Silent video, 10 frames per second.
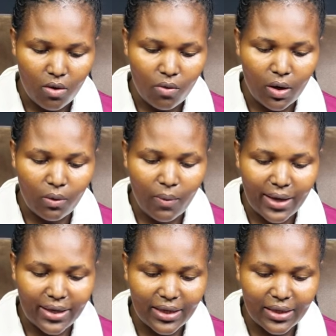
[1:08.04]
While
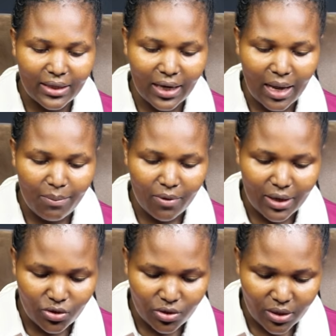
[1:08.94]
working in the
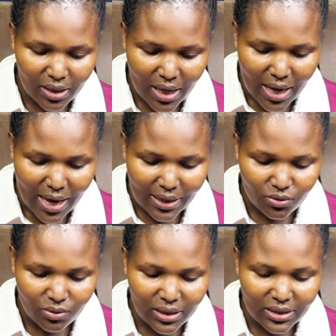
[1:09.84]
laboratory, a
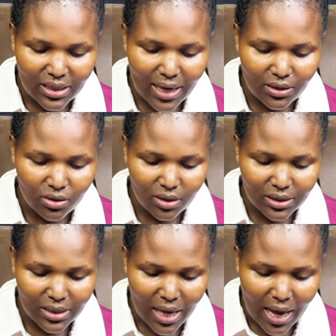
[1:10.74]
student
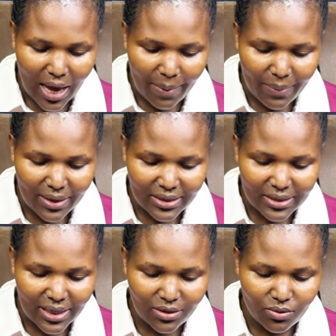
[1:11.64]
handled
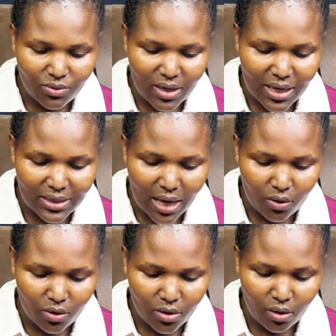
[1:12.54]
apparatus known as a
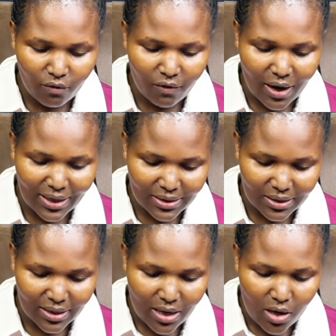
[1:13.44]
conical
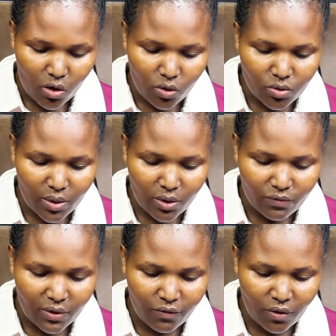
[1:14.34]
flask. Which one
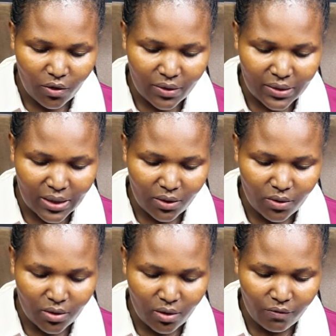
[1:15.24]
of the following is a
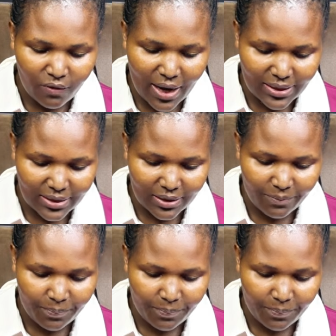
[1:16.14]
conical flask?